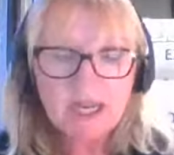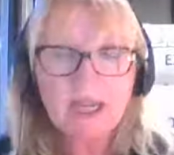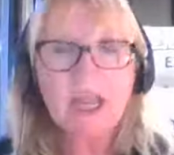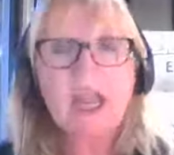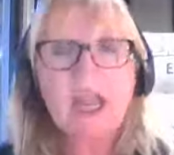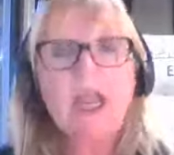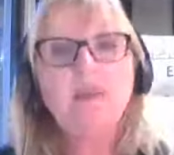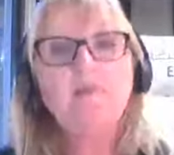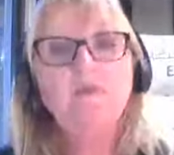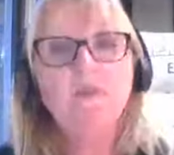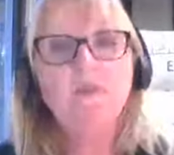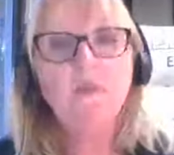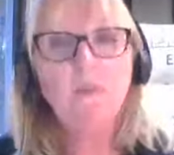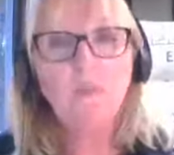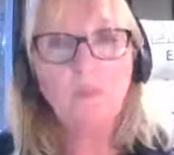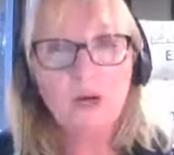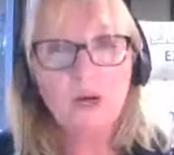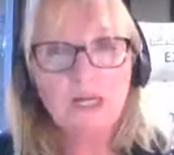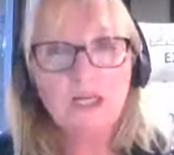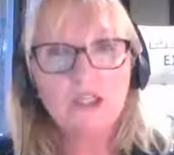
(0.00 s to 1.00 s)
came
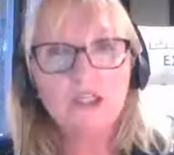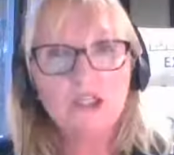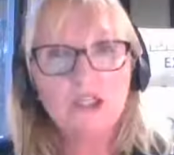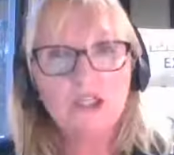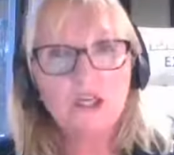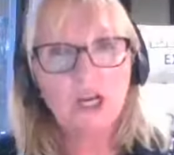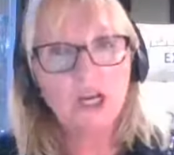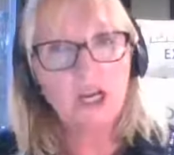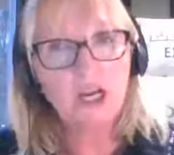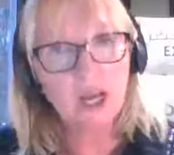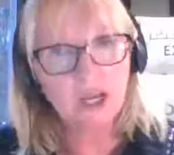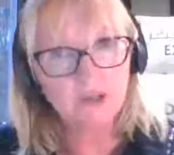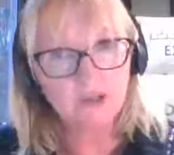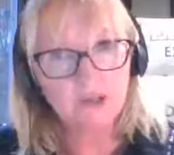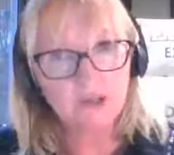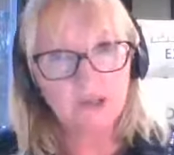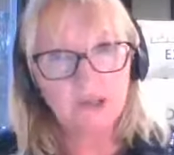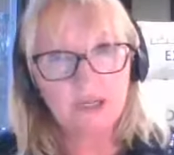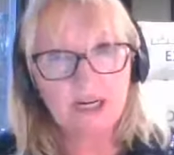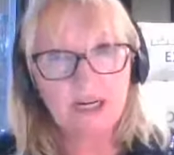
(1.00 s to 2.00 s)
from which
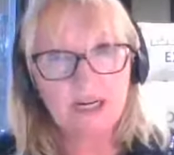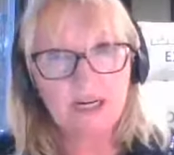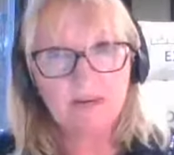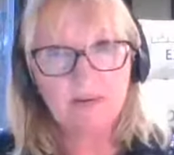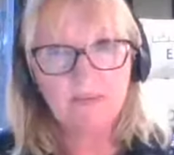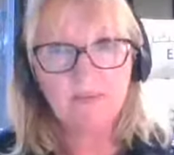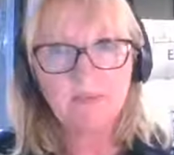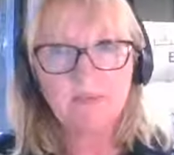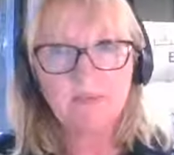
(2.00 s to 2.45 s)
country?